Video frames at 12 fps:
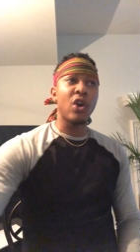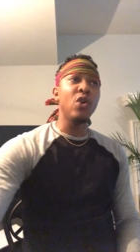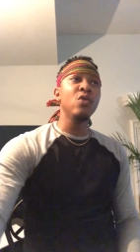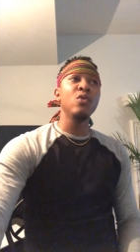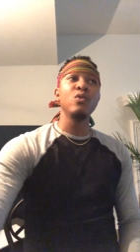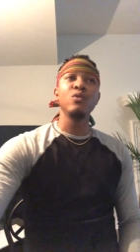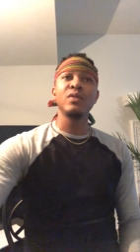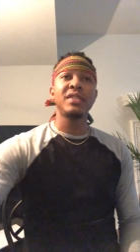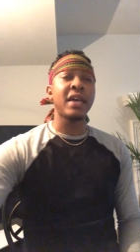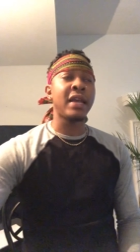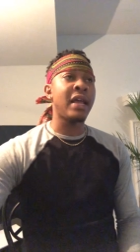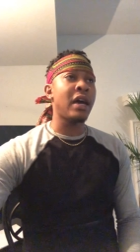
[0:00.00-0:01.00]
coon,
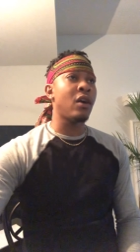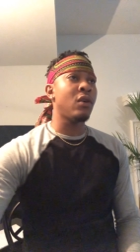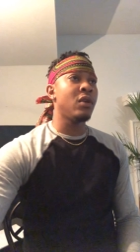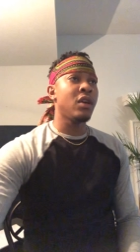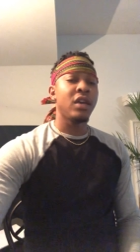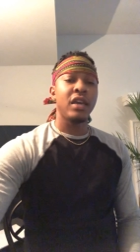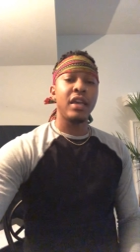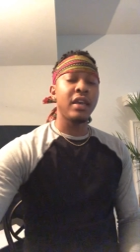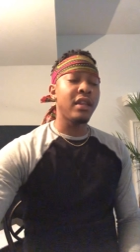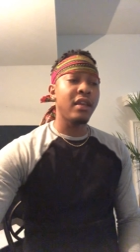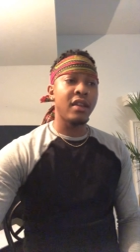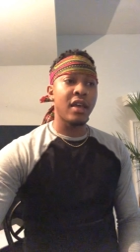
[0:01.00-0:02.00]
sell out,
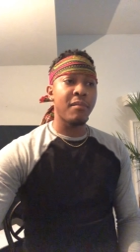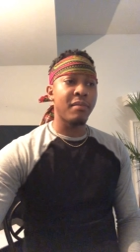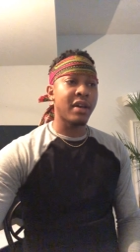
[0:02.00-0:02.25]
any of that.